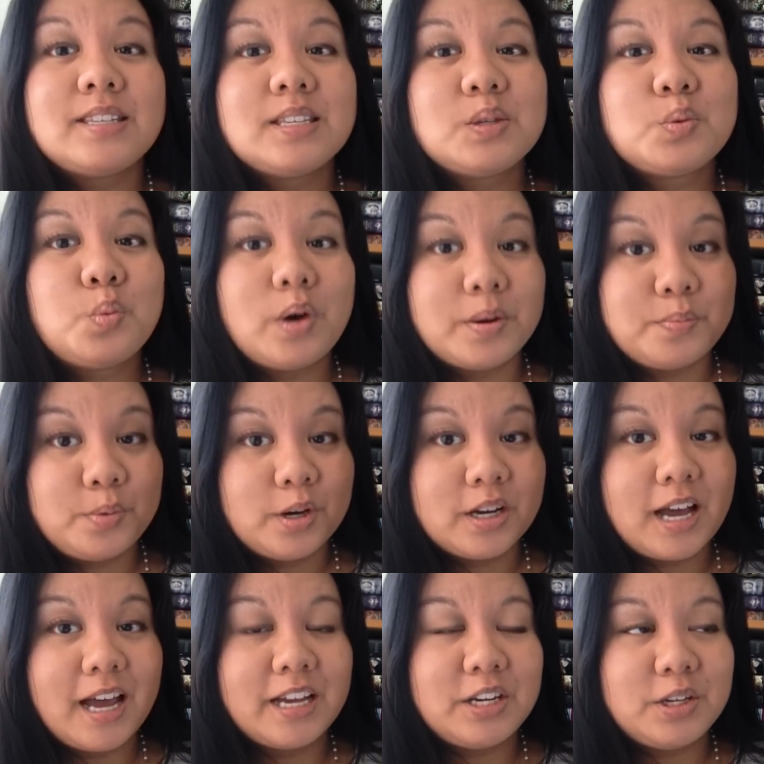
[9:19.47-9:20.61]
This is one book
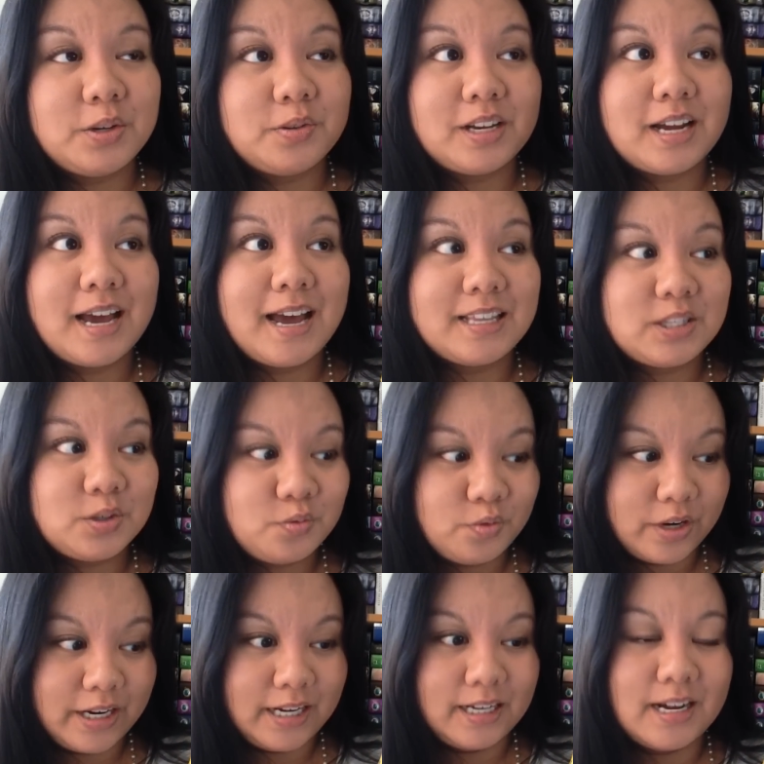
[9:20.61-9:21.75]
I knew that I had to
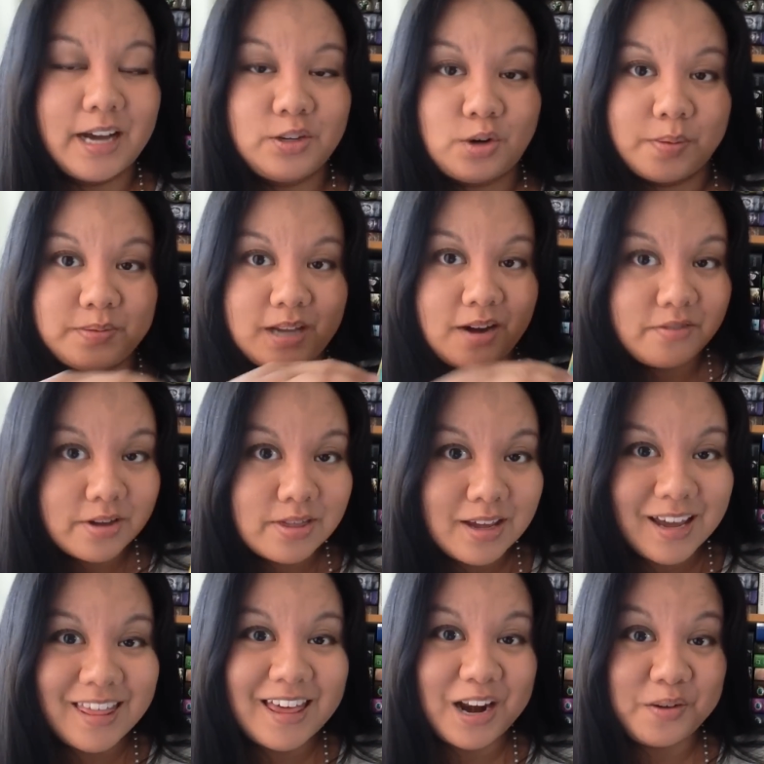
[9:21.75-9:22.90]
read. I dropped
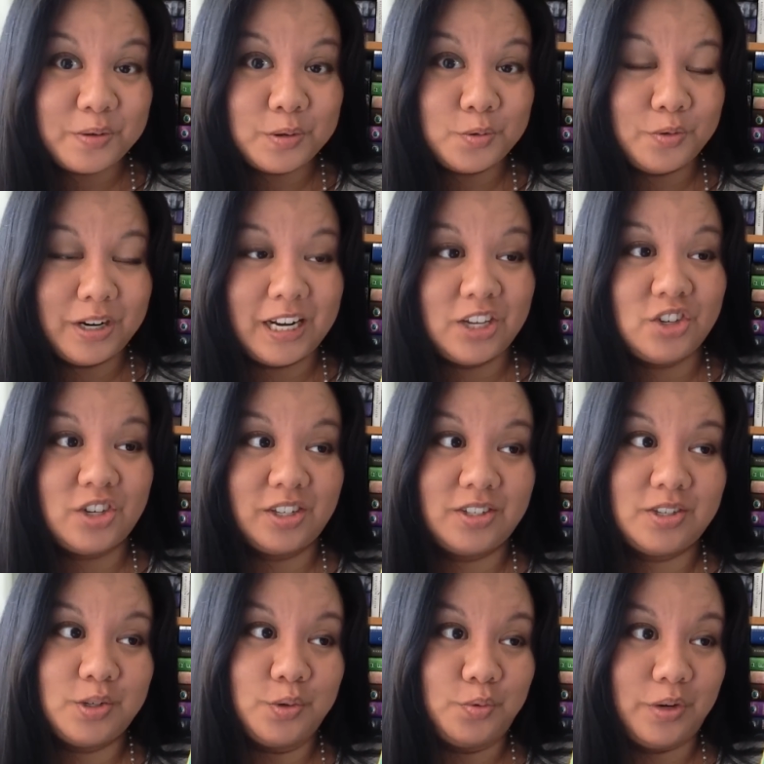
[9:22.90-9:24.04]
everything that I was reading
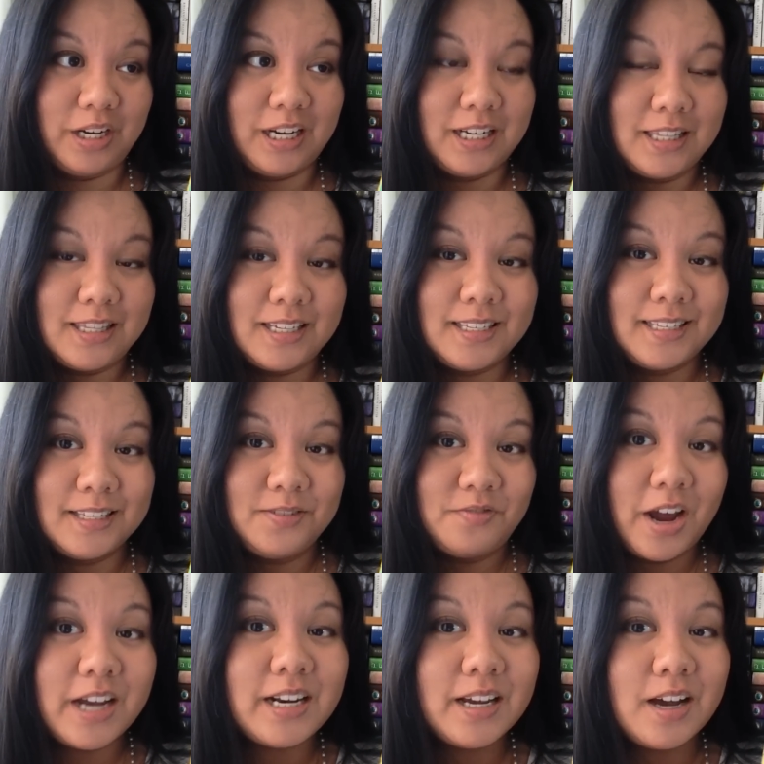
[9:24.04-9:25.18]
just to read it. This is
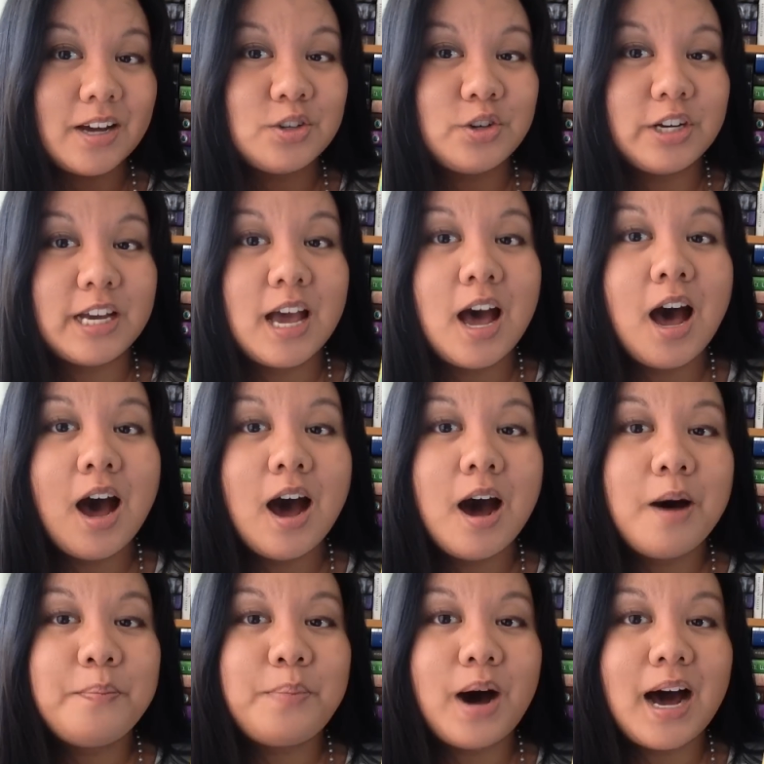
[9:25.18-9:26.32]
Finding Audrey
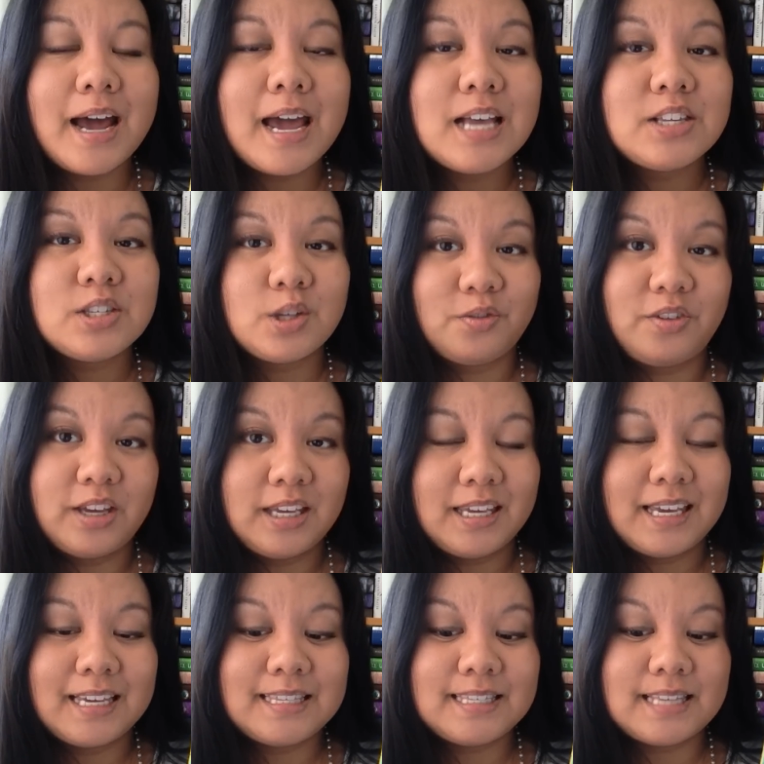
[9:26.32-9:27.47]
by Sophie
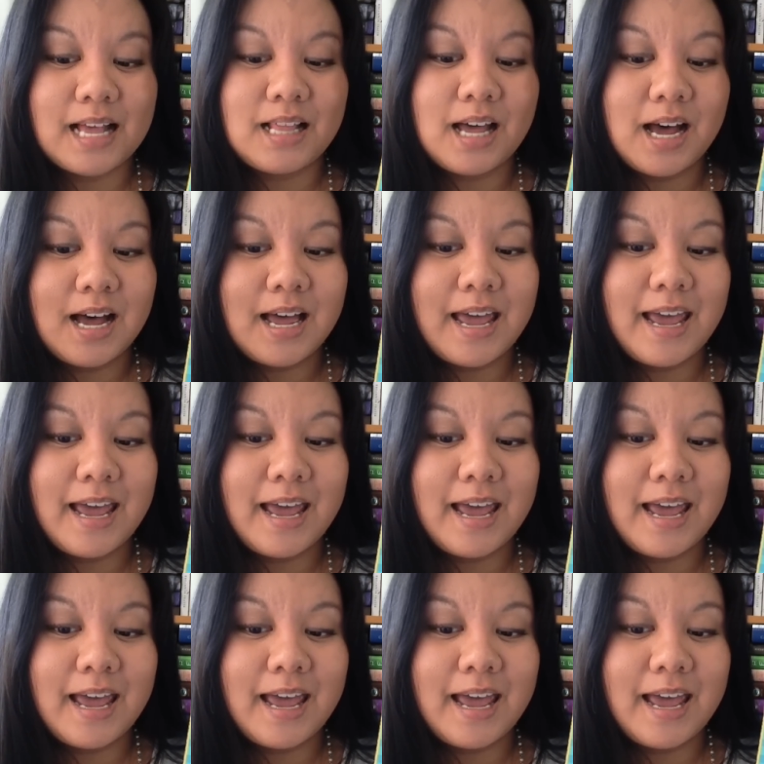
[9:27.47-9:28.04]
Kinsella.